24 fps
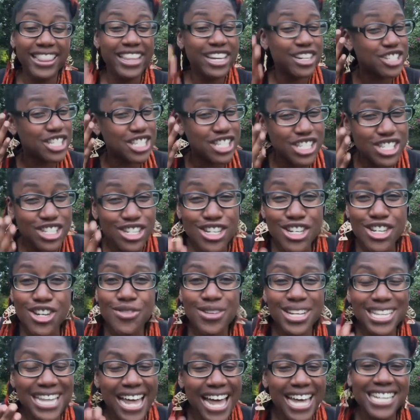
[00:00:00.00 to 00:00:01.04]
There's
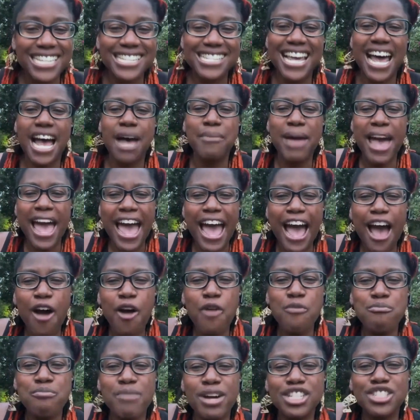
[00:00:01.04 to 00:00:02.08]
still a lot of time.
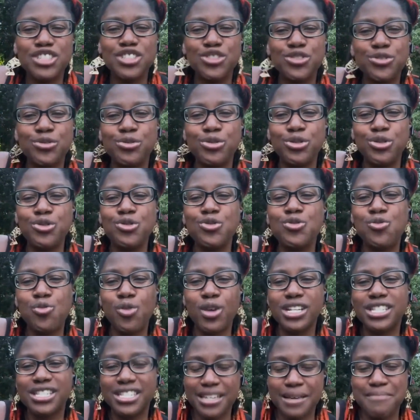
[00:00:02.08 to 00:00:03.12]
How much do you
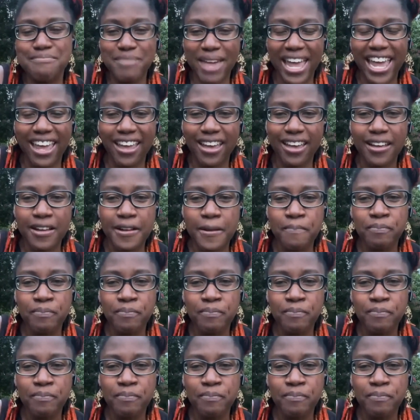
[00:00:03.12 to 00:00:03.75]
want to make?